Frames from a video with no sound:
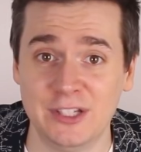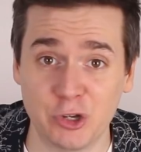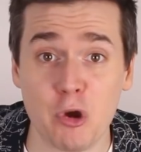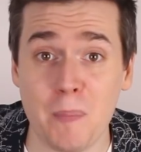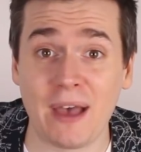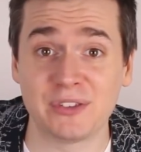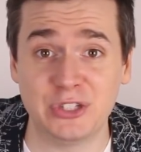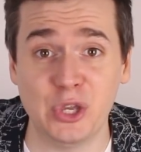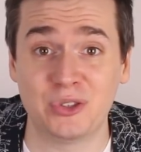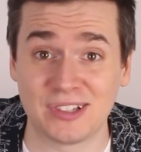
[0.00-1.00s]
and you're about
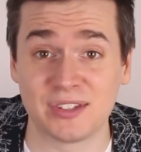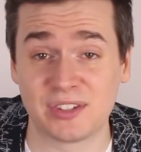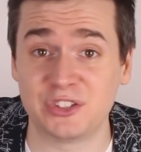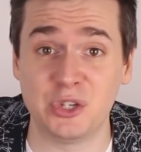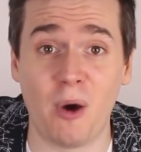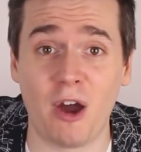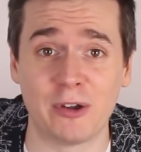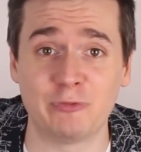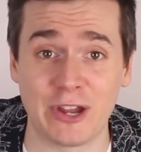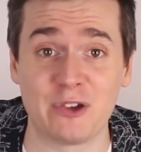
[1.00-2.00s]
as useless as you are
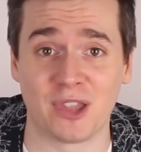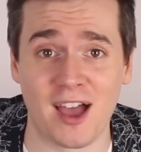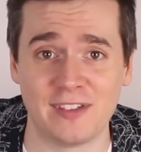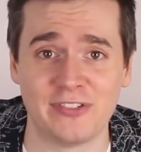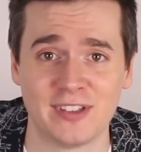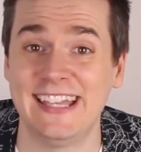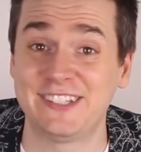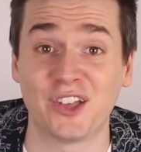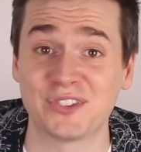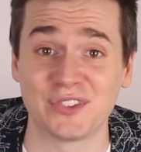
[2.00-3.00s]
in real life.
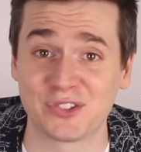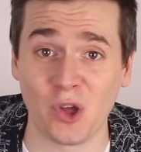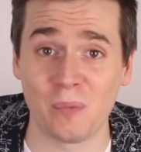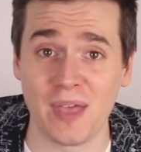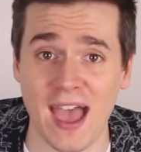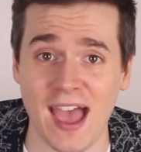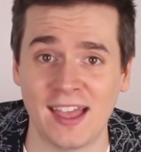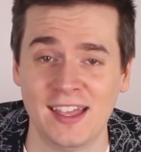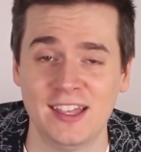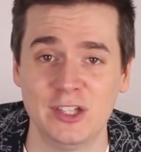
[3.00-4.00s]
It doesn't stop
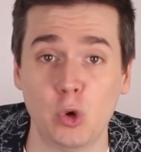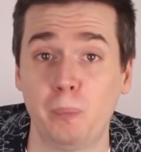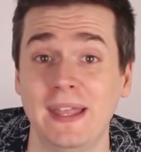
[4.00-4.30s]
there. Your